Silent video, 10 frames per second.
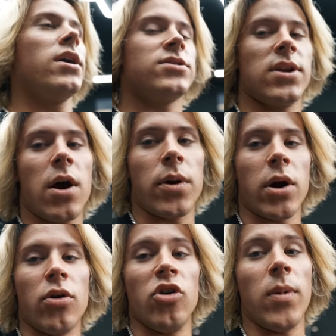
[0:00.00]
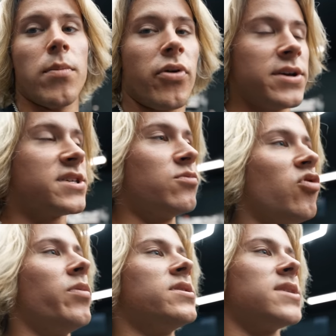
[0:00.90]
So now when I go to do my pressing
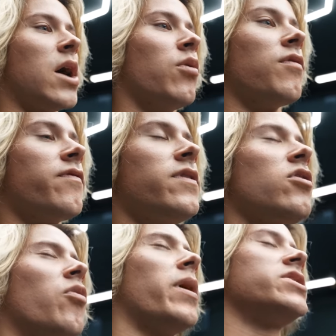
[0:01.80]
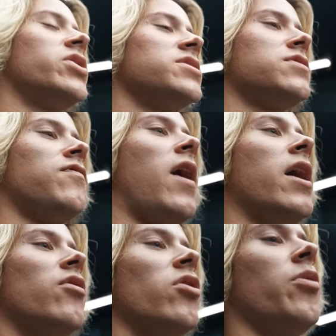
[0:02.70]
movements, I will feel my chest fire